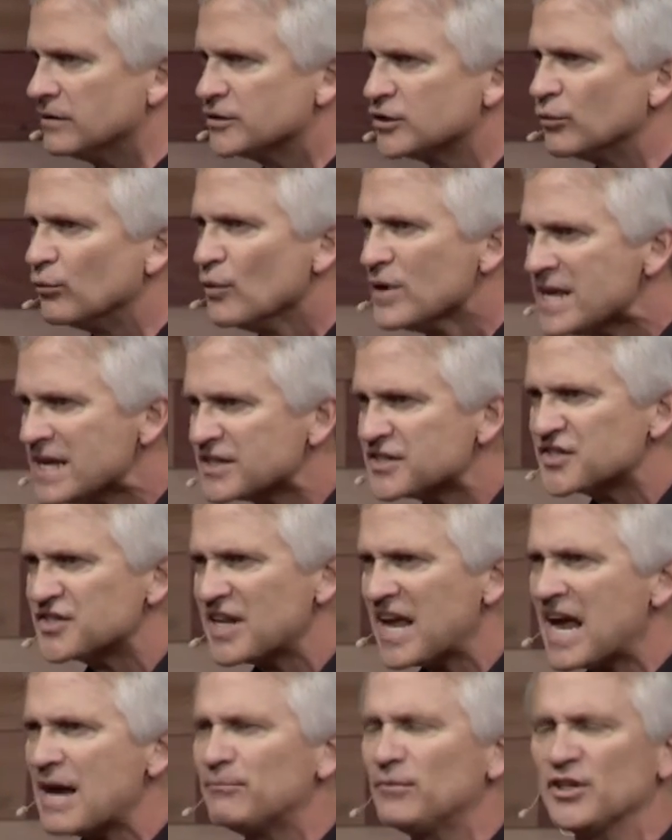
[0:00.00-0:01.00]
to
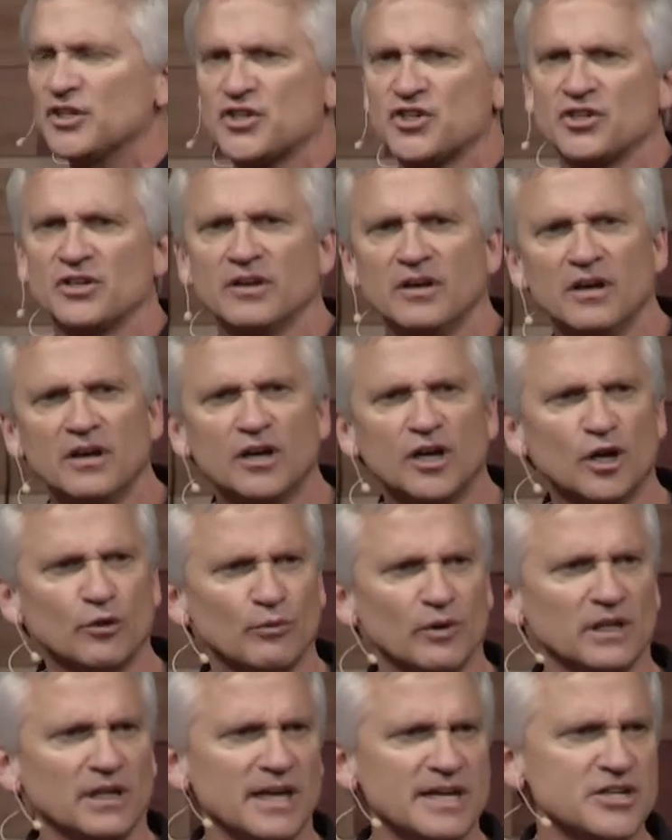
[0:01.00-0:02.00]
reestablish a
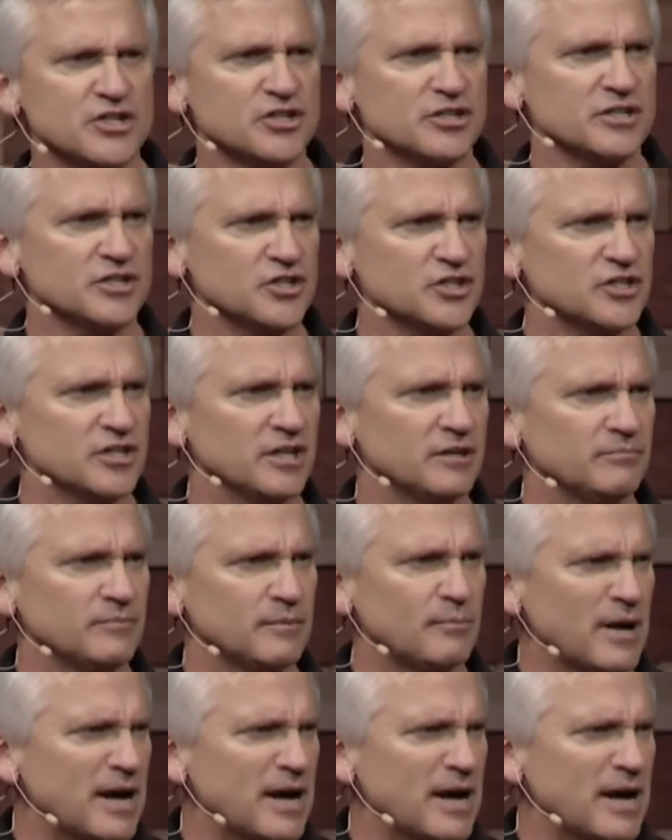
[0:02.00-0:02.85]
relationship.